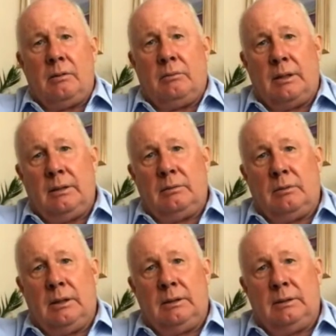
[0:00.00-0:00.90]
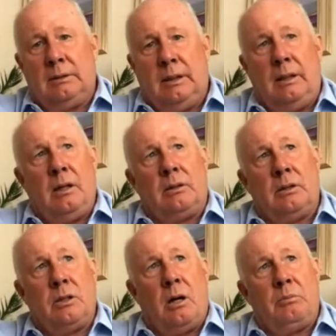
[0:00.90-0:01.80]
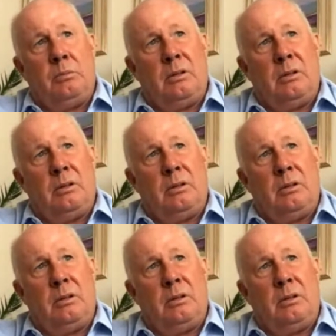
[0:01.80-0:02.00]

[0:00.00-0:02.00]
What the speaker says: when he got the job.